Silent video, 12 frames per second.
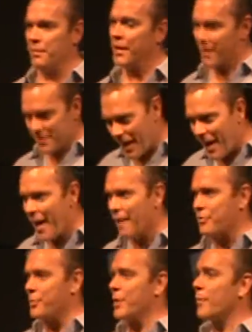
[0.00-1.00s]
Because I
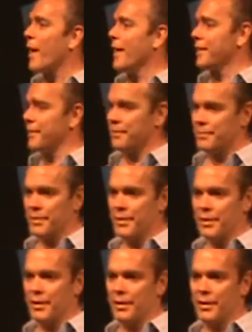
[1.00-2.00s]
have to be right.
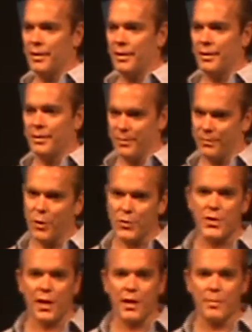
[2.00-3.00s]

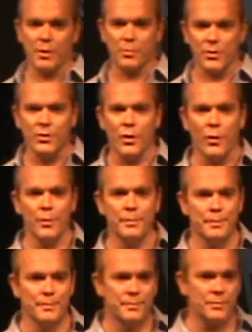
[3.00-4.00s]
Those kind of people, you know,
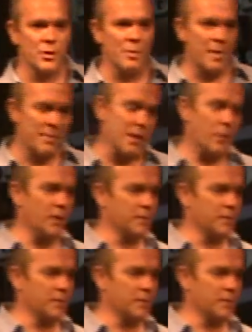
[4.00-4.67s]
you might be.